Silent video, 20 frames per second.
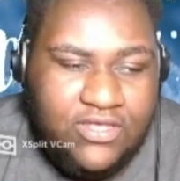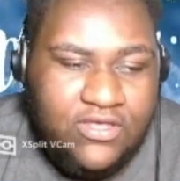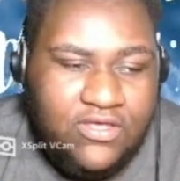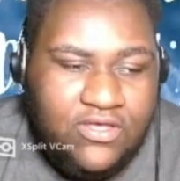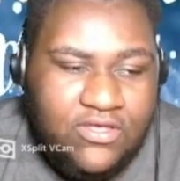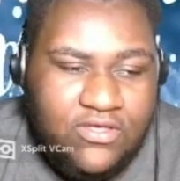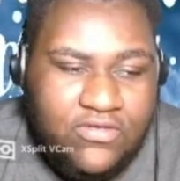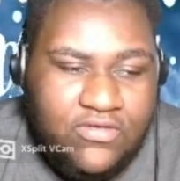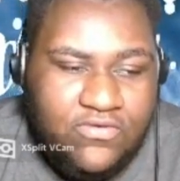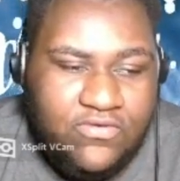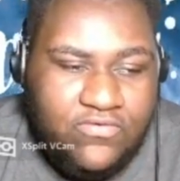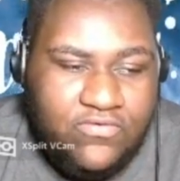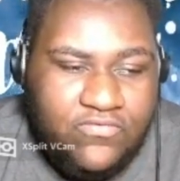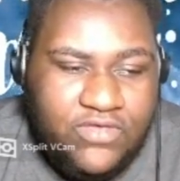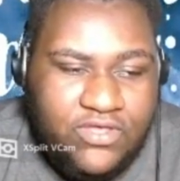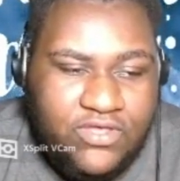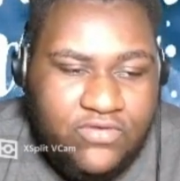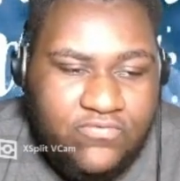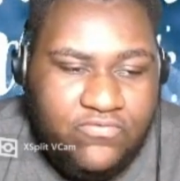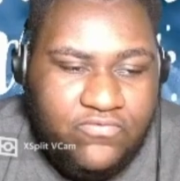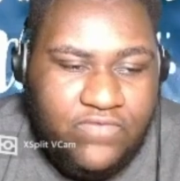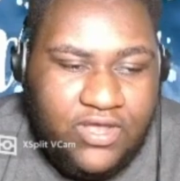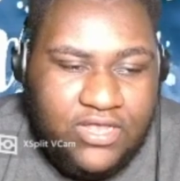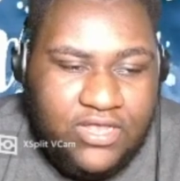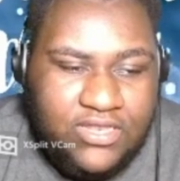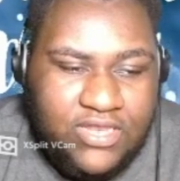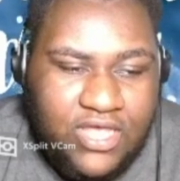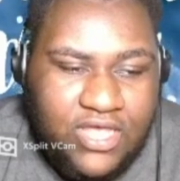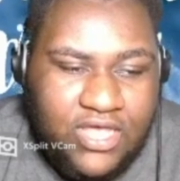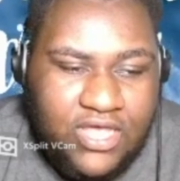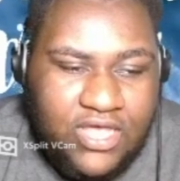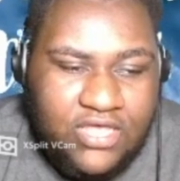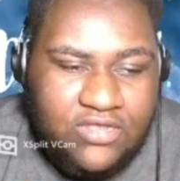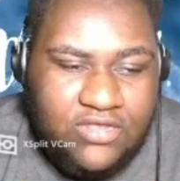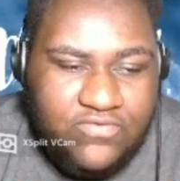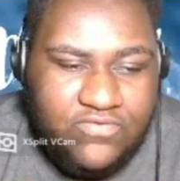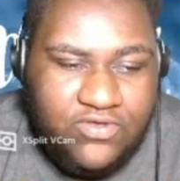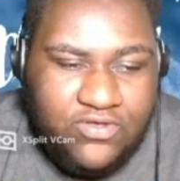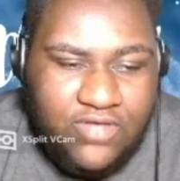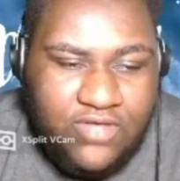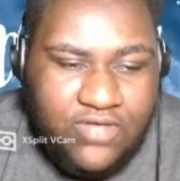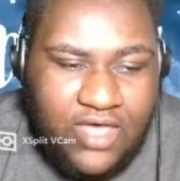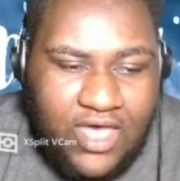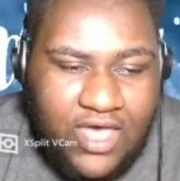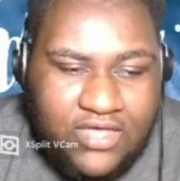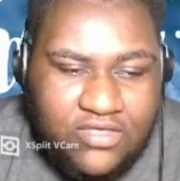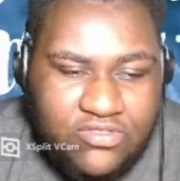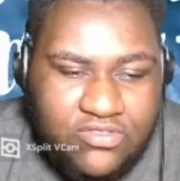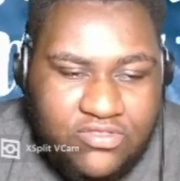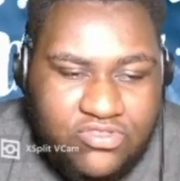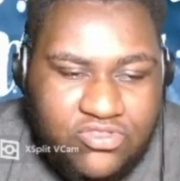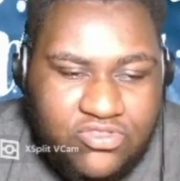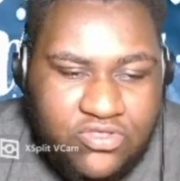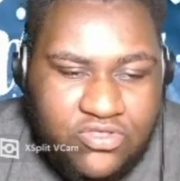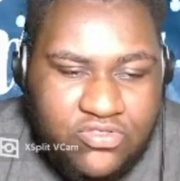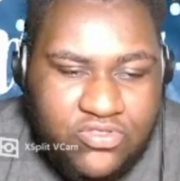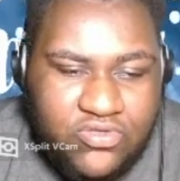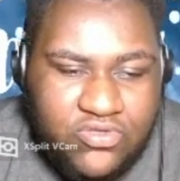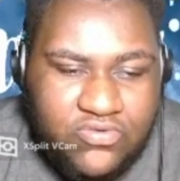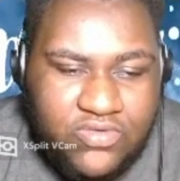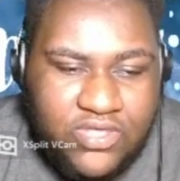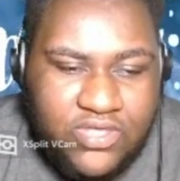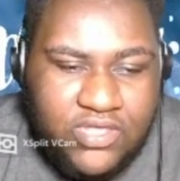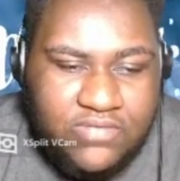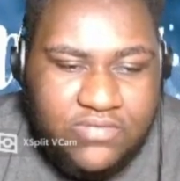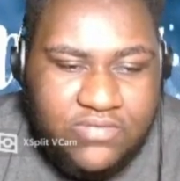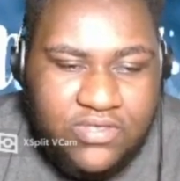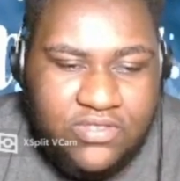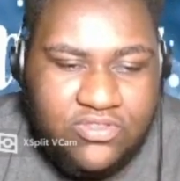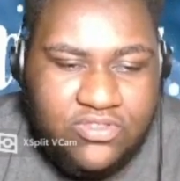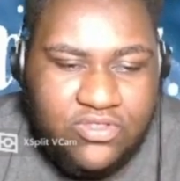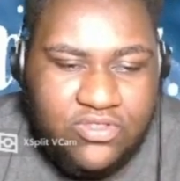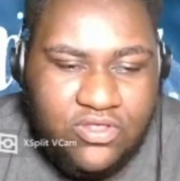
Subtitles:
Real, recognized, real. I can see through him. He's one